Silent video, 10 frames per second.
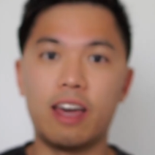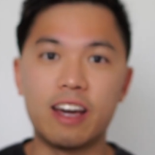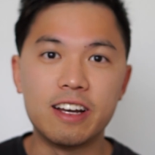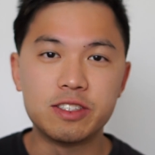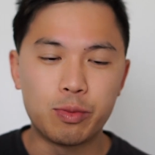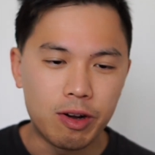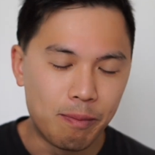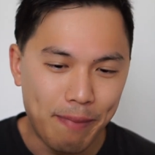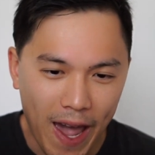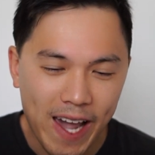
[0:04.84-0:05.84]
Hey guys,
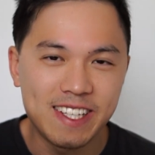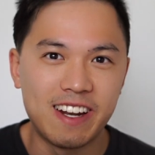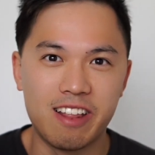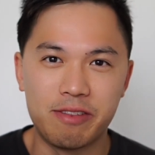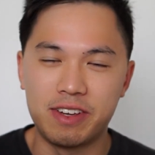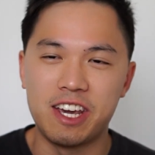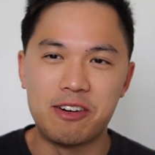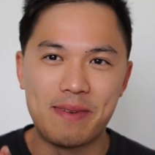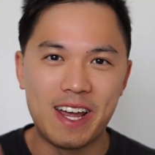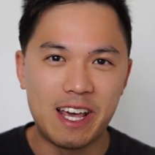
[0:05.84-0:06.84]
welcome back to another
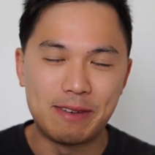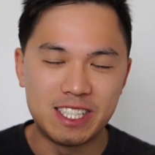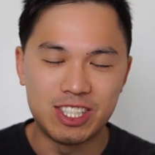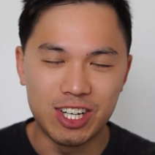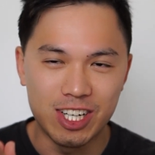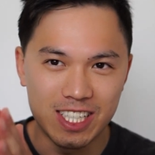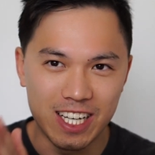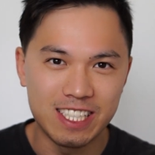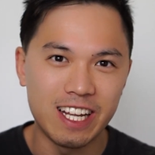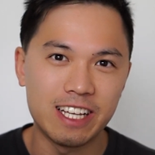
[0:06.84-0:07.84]
video. My name is Josh.
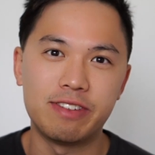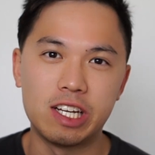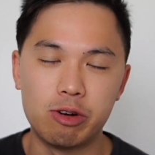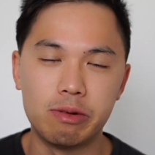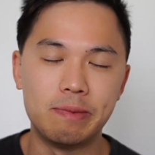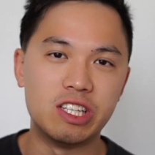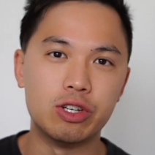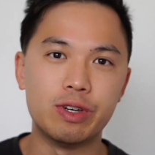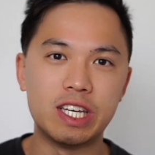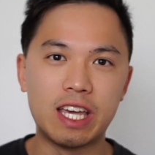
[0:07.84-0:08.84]
In today's video, we'll be
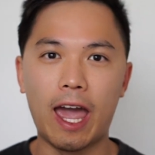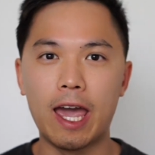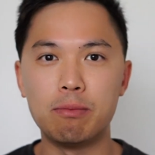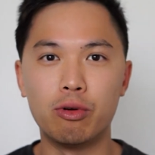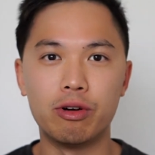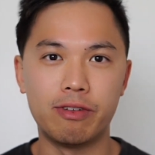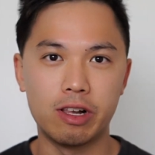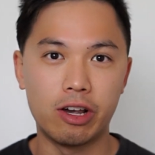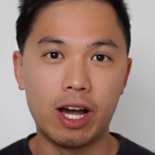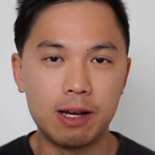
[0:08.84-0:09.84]
doing a
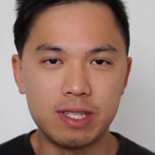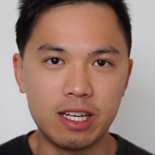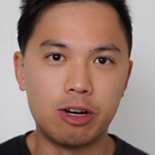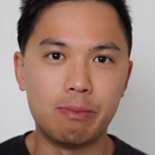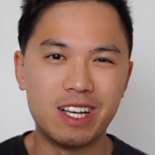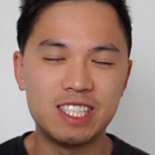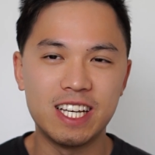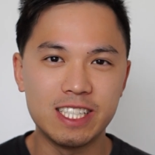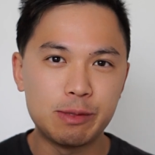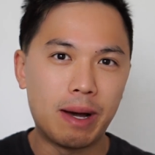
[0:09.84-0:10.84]
portfolio update on my
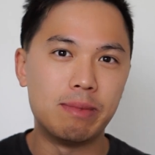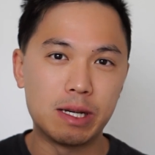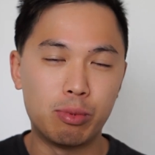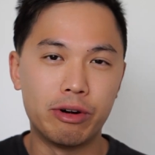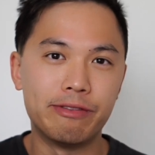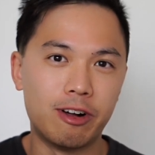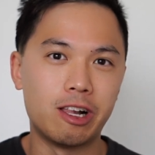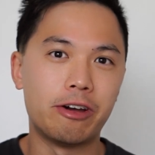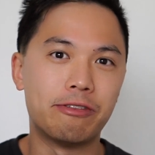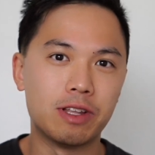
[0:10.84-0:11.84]
Sharesies public
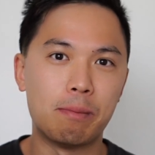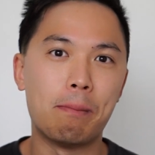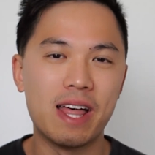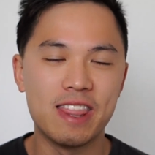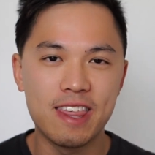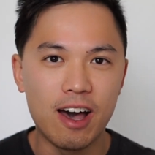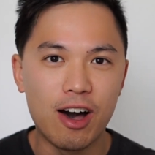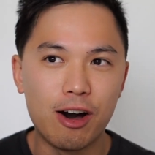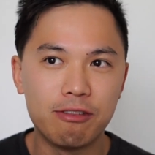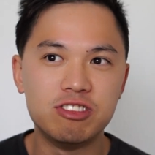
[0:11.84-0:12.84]
portfolio for the month
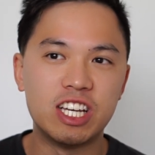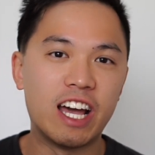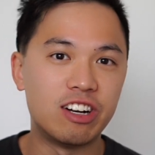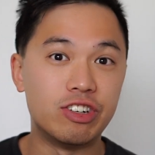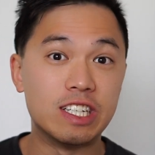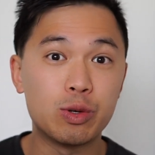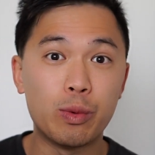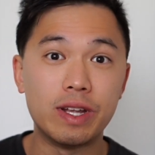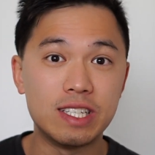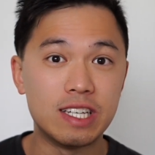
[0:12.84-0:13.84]
of January
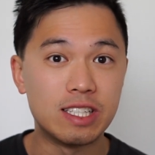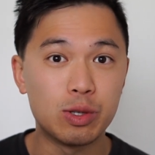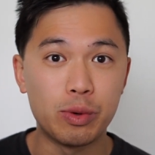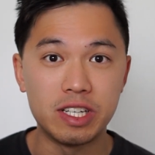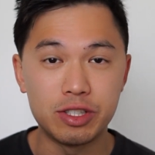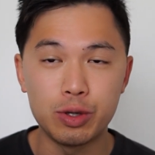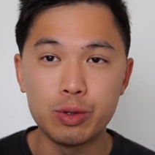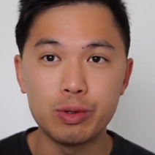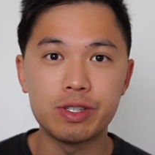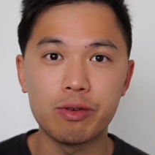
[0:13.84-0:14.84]

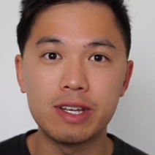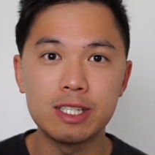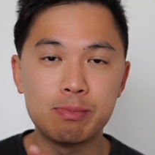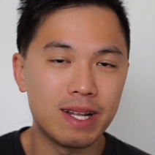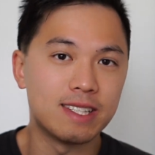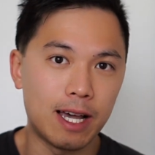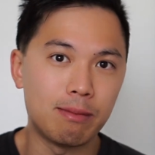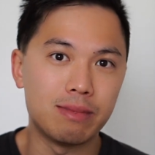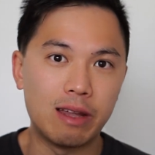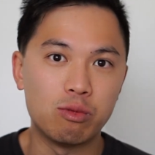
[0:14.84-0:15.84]
2022. So this month's
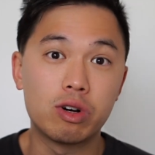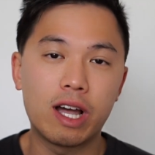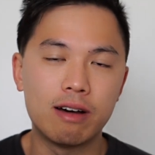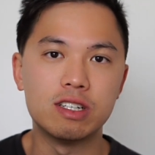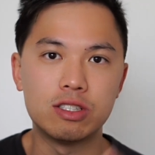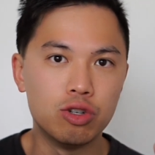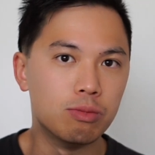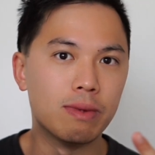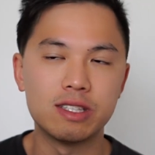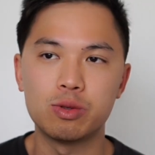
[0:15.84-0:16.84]
update will cover
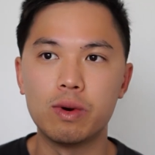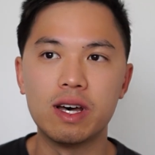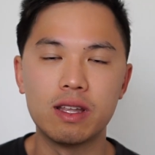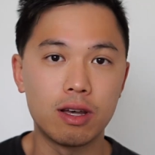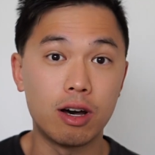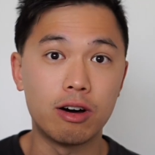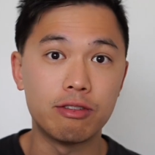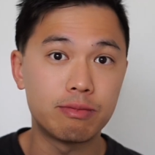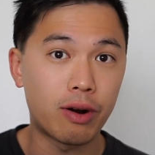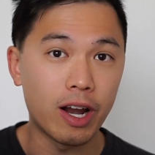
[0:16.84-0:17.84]
2 months worth
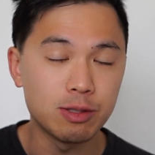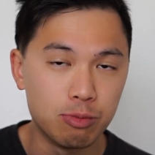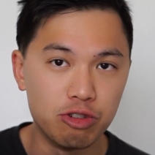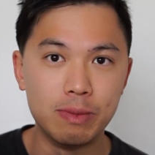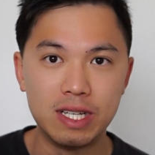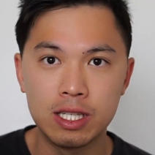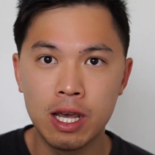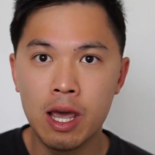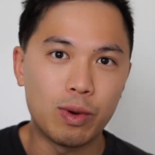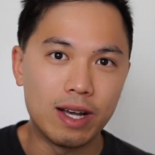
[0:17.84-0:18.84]
of price movements,
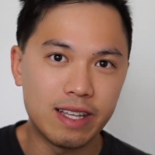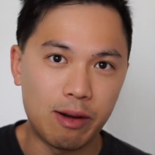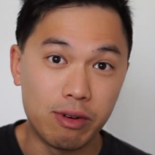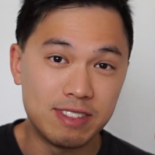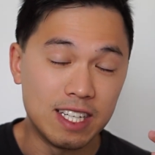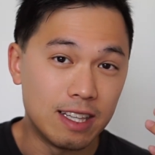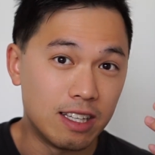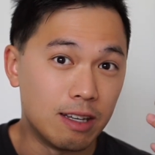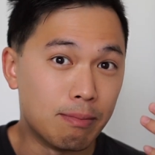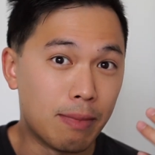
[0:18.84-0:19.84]
as well as that we've seen the